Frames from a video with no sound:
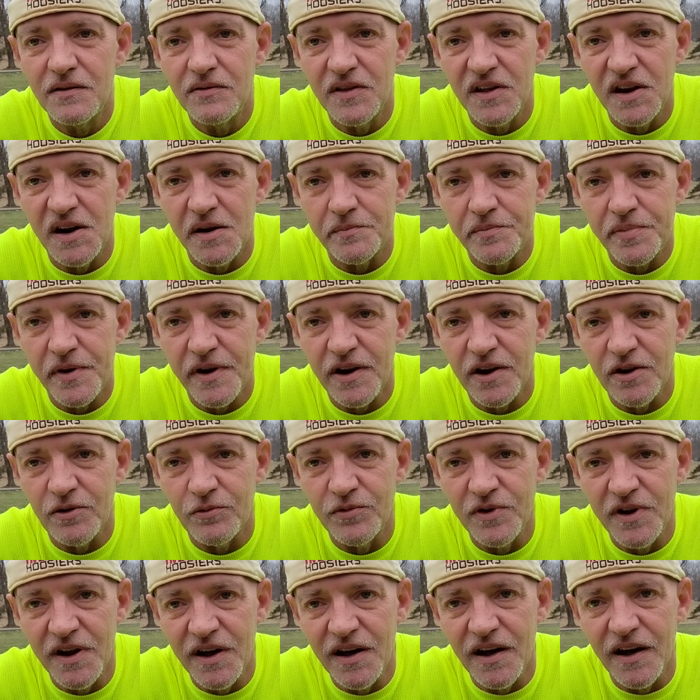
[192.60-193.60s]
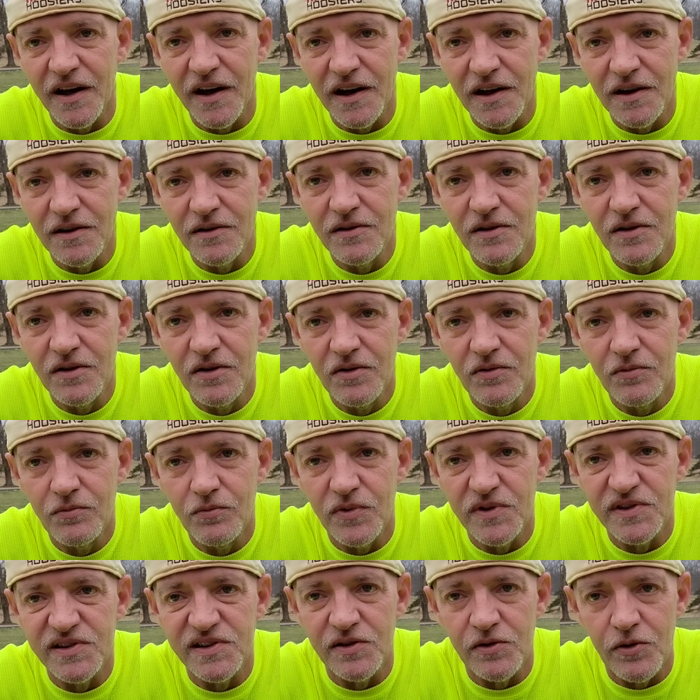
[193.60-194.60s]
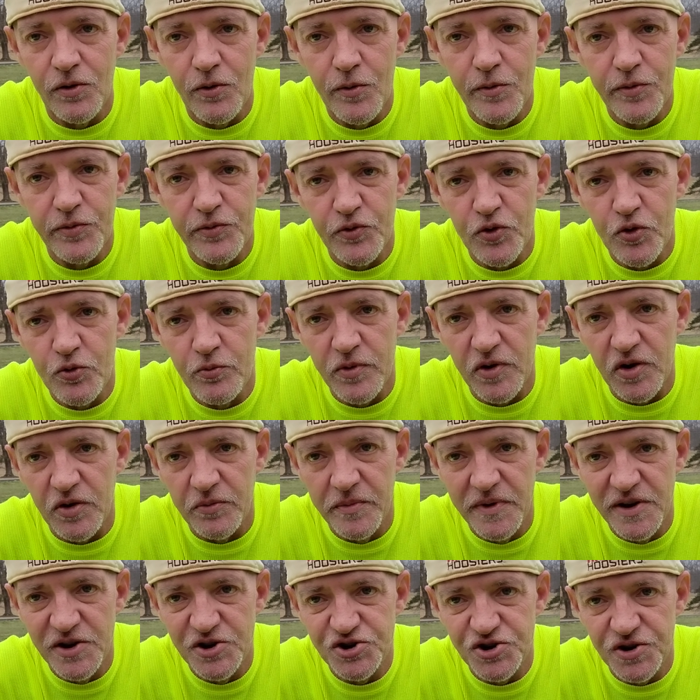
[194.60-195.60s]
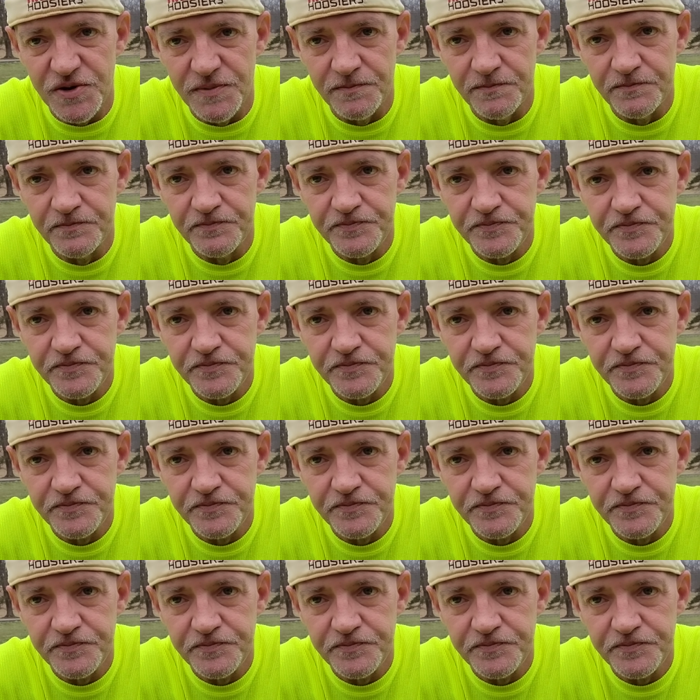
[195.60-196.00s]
And then Apollo 9 was an Earth orbital mission